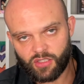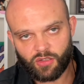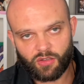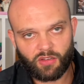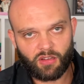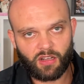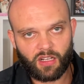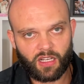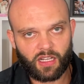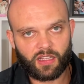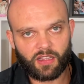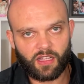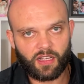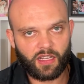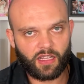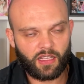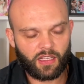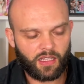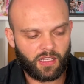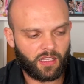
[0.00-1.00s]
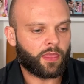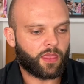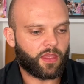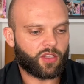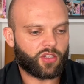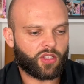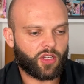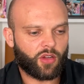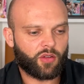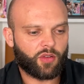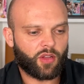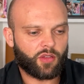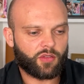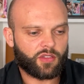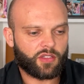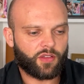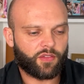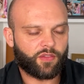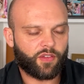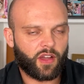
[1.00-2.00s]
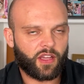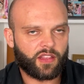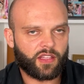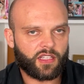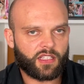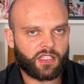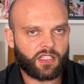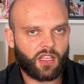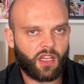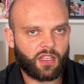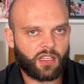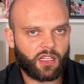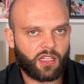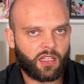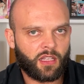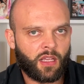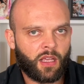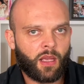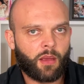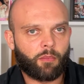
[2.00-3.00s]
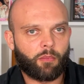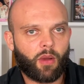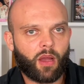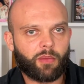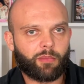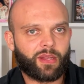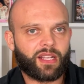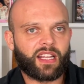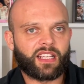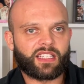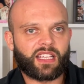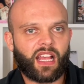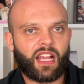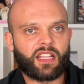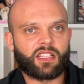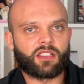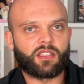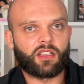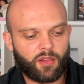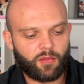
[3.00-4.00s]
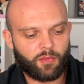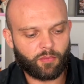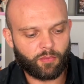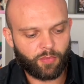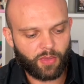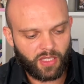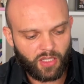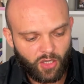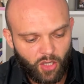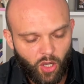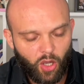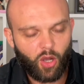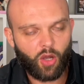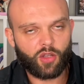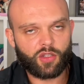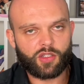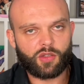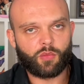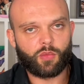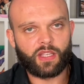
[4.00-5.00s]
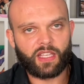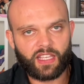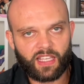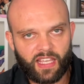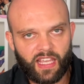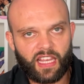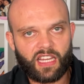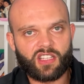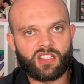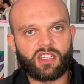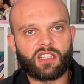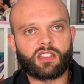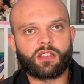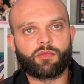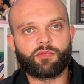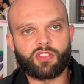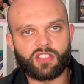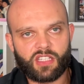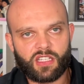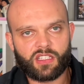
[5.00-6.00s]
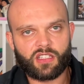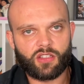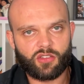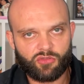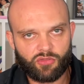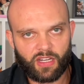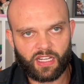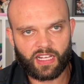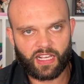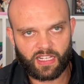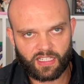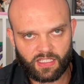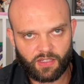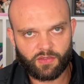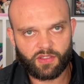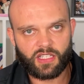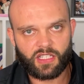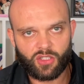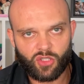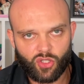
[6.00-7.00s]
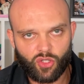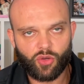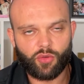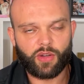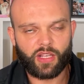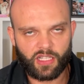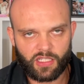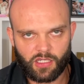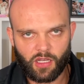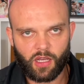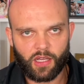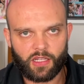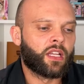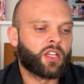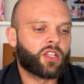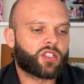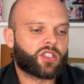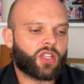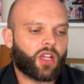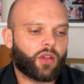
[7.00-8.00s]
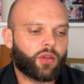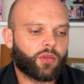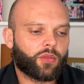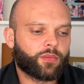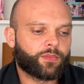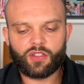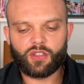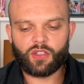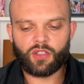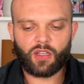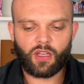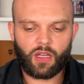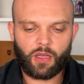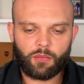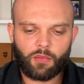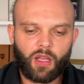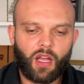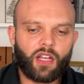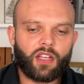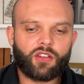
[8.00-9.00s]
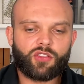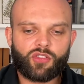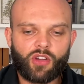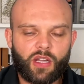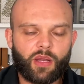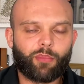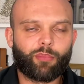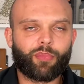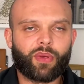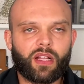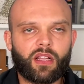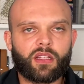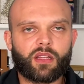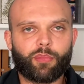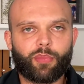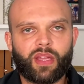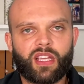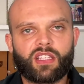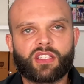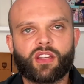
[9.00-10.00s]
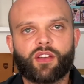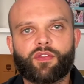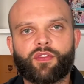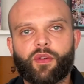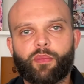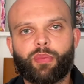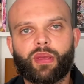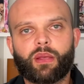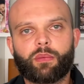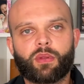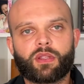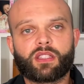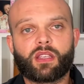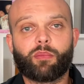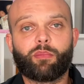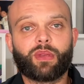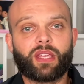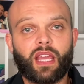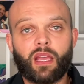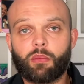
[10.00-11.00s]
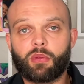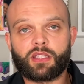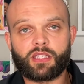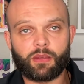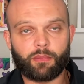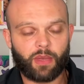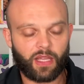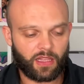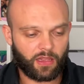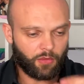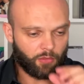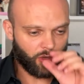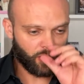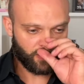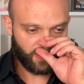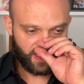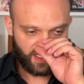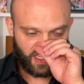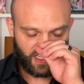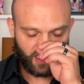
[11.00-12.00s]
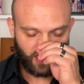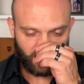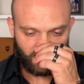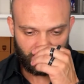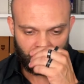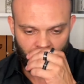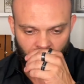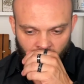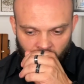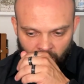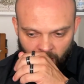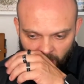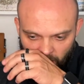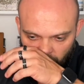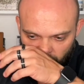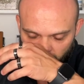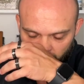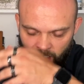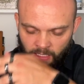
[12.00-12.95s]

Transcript: can click the link in the show notes to find this study, might be less as because we engaged in some resistance training activity during a diet. So I'm kind of trying to build a picture for people to be able to make their own decisions. Like,